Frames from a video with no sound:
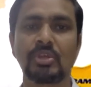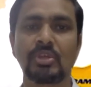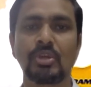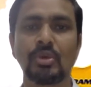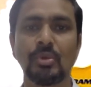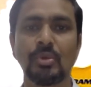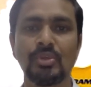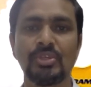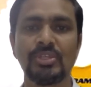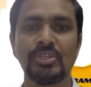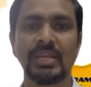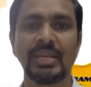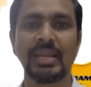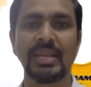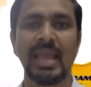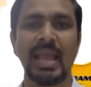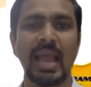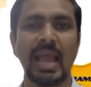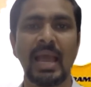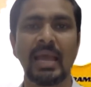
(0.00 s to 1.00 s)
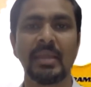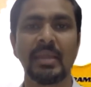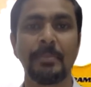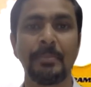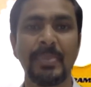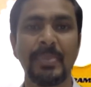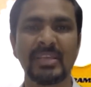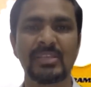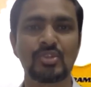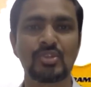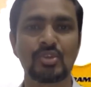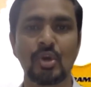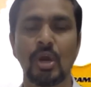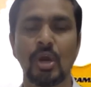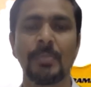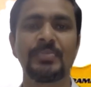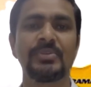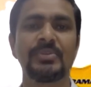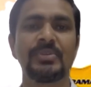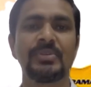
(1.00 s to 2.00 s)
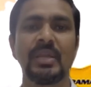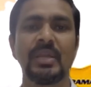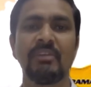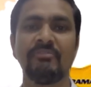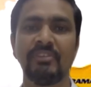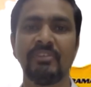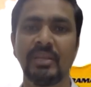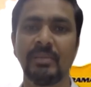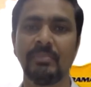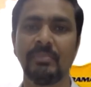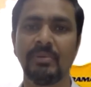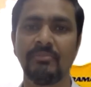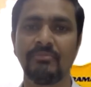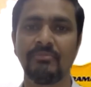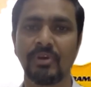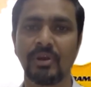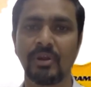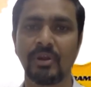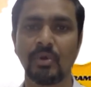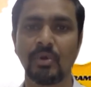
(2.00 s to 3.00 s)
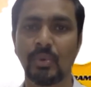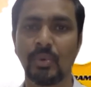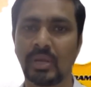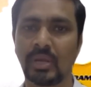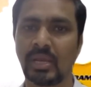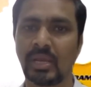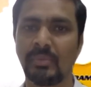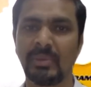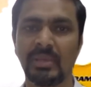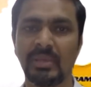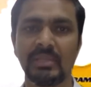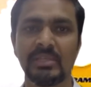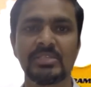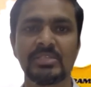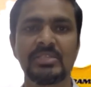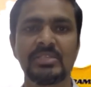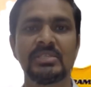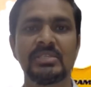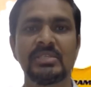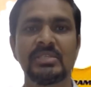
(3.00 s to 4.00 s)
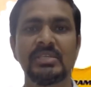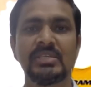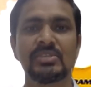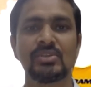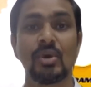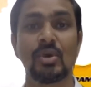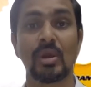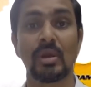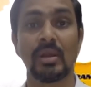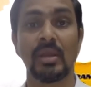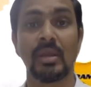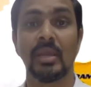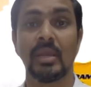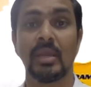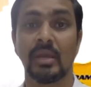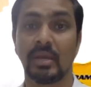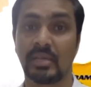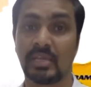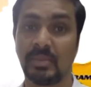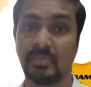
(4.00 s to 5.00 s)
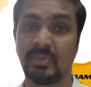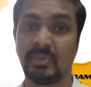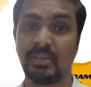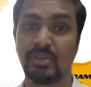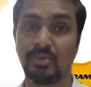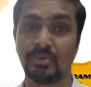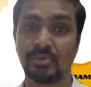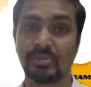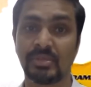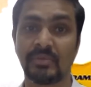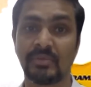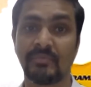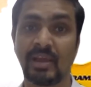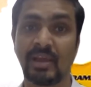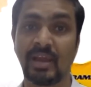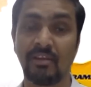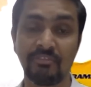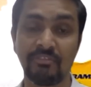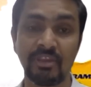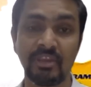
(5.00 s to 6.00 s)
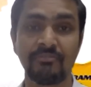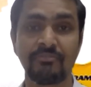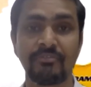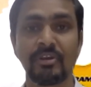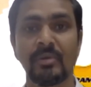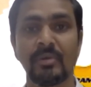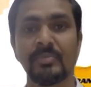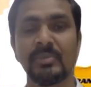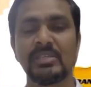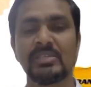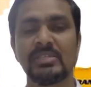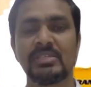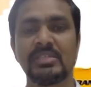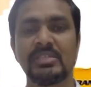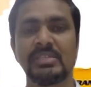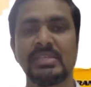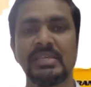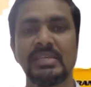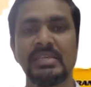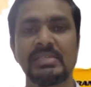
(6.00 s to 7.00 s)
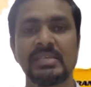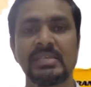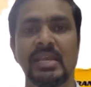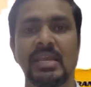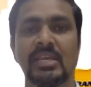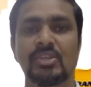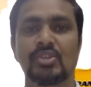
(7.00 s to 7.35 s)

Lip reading: crucial and best option available for overcoming this disease or keeping yourself away from this disease.